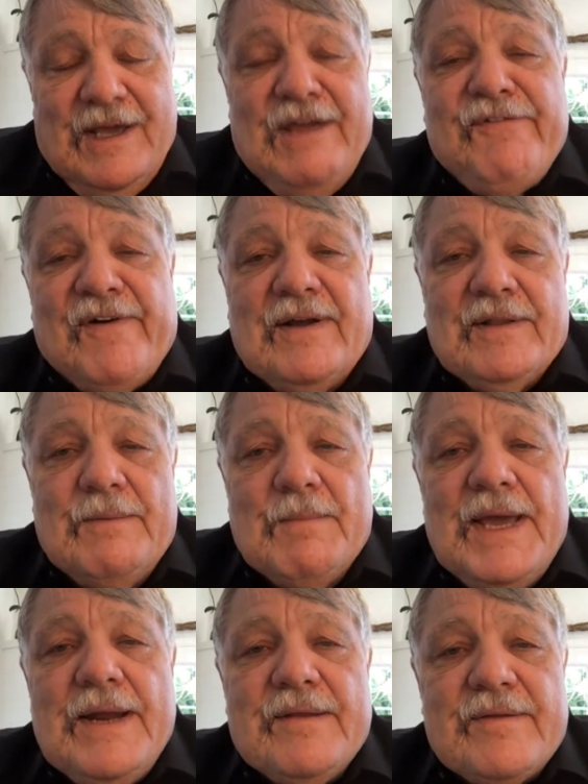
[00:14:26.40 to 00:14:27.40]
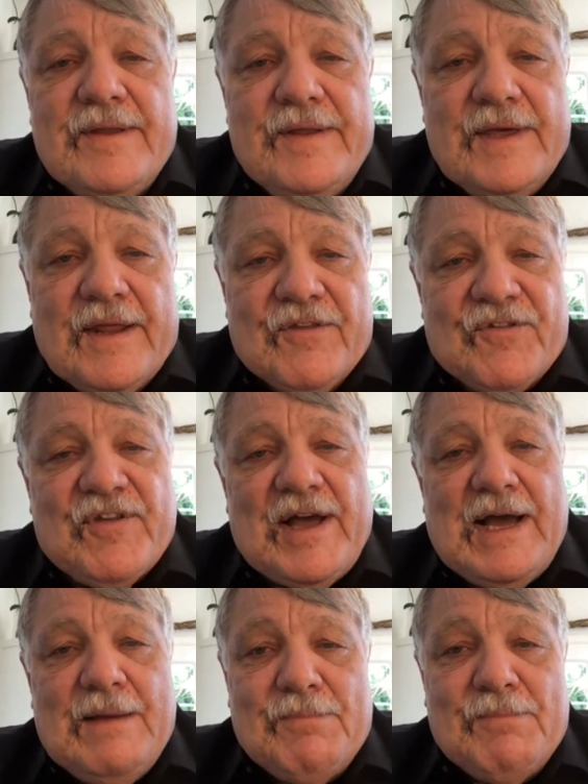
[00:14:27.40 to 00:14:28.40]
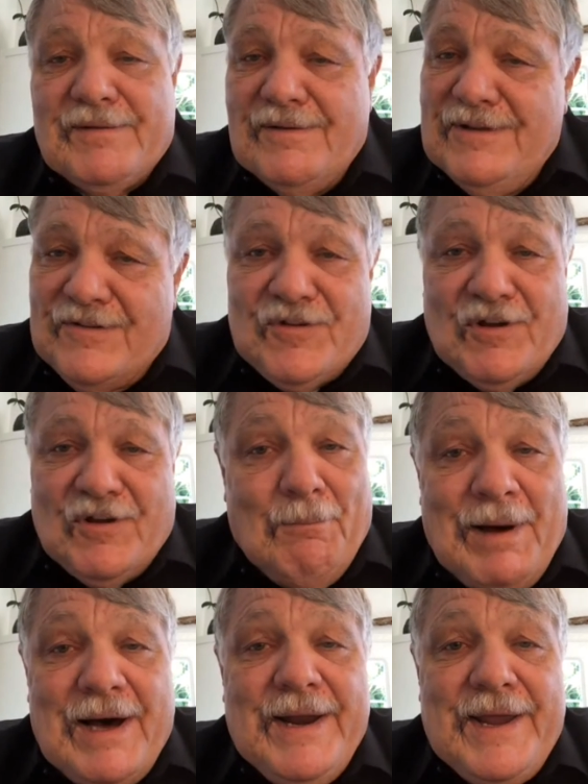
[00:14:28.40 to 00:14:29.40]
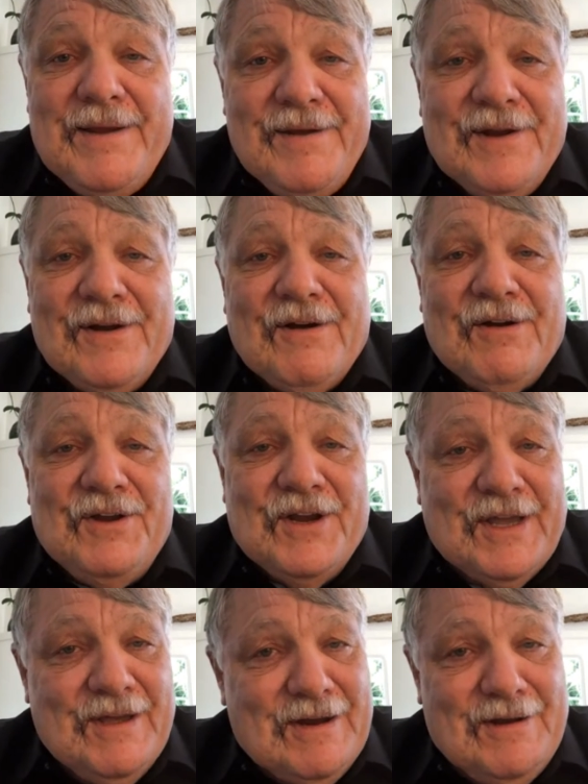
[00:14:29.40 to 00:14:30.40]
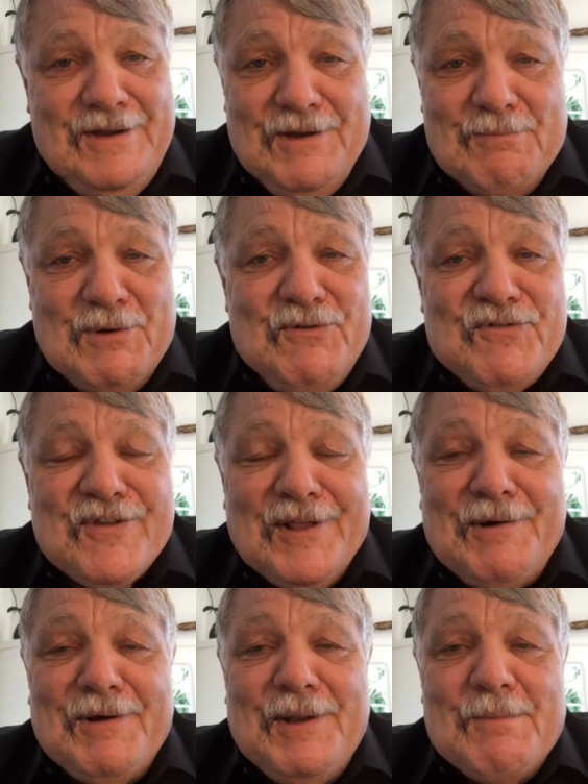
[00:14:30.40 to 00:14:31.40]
he finally made it to the other side, but it's all muddy, and you move slow